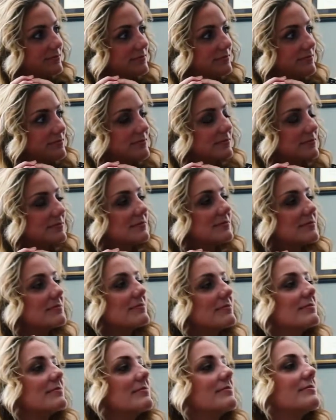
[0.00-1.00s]
in the
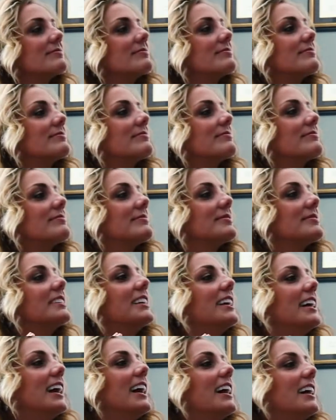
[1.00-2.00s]
Triangle. I've practiced
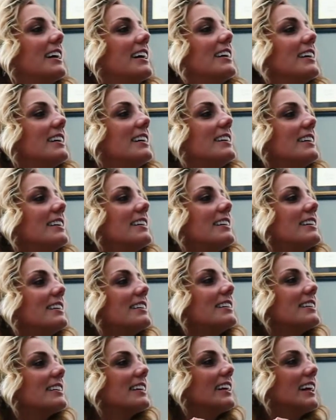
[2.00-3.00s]
collaborative
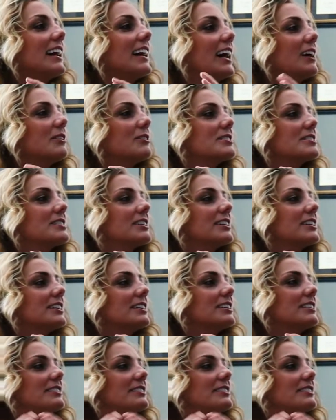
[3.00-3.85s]
straight out of law school, which